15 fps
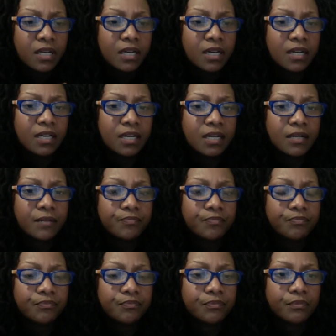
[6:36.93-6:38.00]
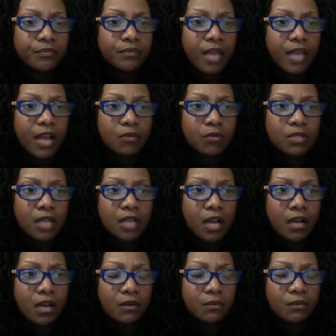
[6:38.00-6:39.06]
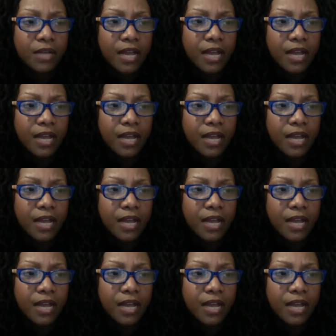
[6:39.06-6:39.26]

I was called when